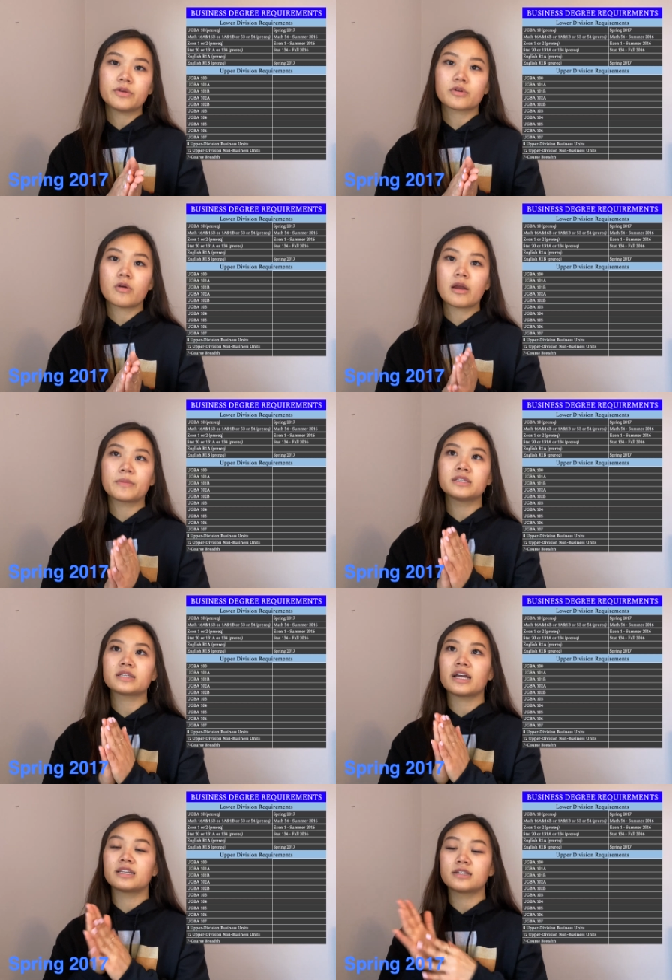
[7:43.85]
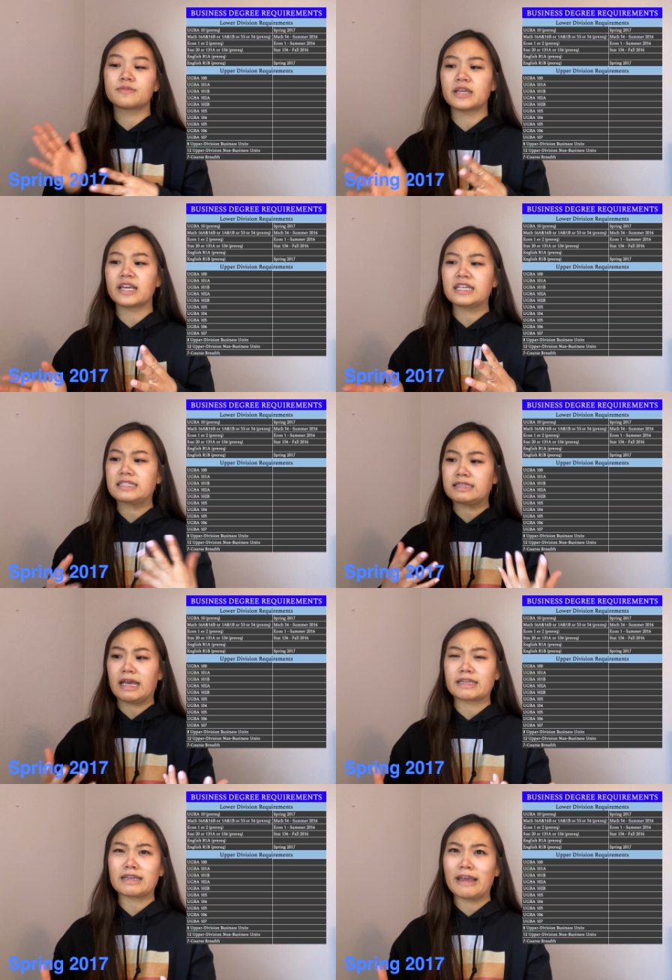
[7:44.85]
requirement, I ended up taking
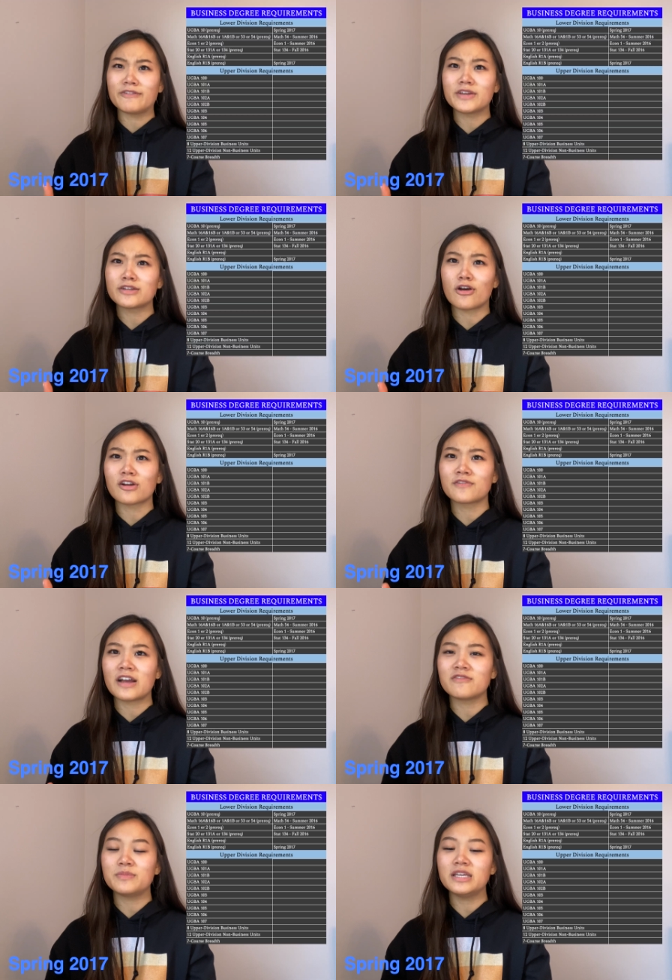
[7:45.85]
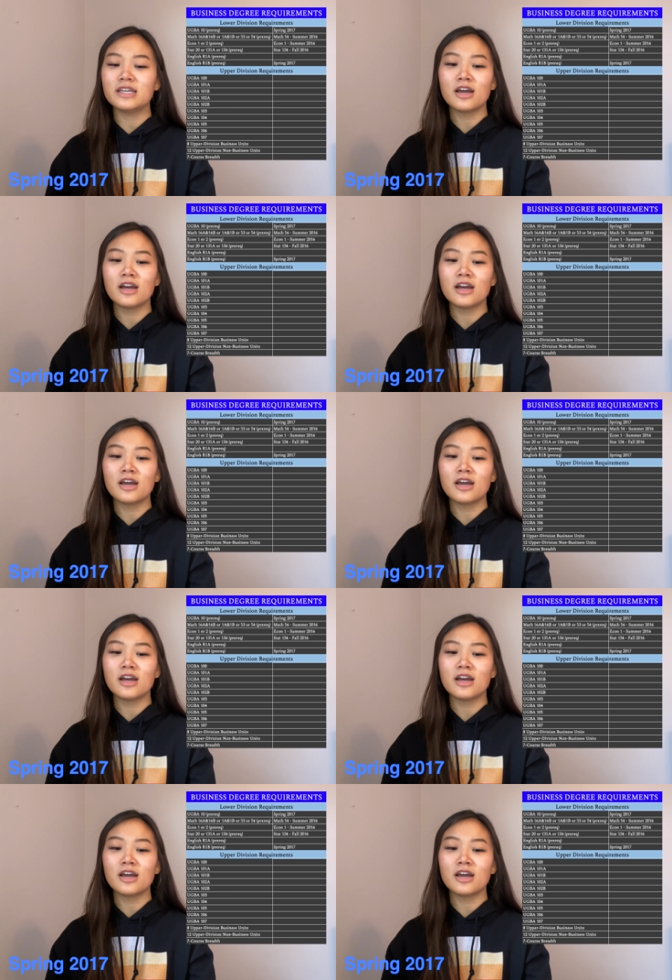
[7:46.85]
Scandinavian R5B,